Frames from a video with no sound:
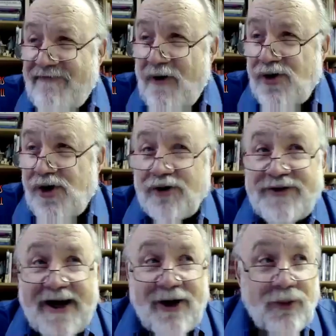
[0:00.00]
call,
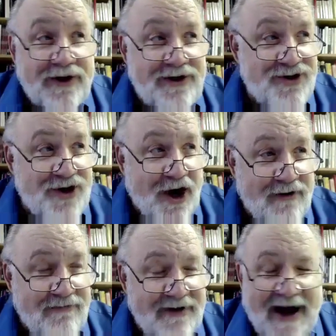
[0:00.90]
Dale would start,
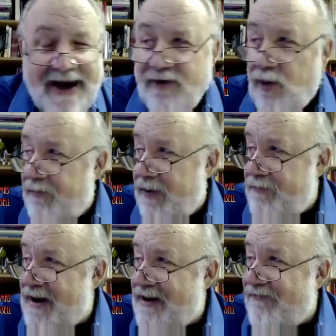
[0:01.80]
not everyone, but
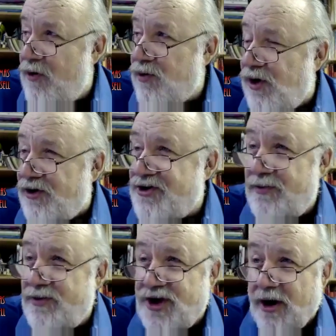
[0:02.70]
many phone calls he would
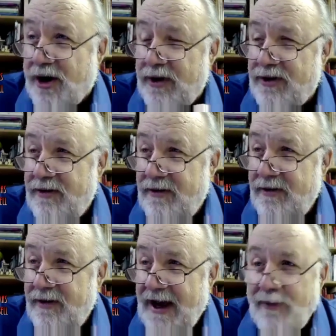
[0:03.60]
start with,
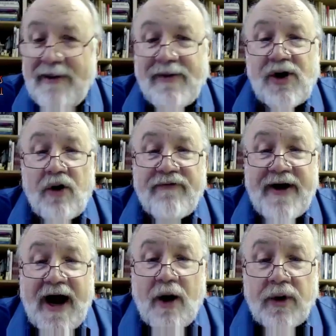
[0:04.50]
and we would go for an
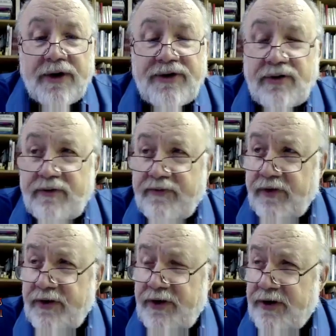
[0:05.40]
hour or two for
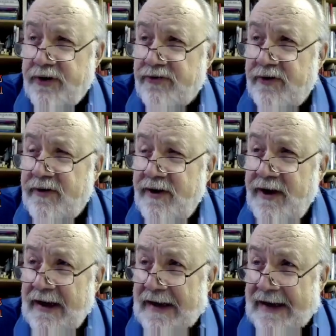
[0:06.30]
years. And
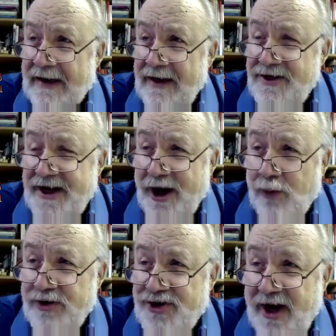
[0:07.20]
Dale
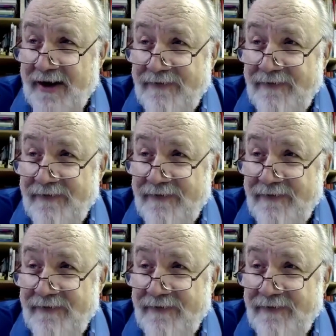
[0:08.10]
would say,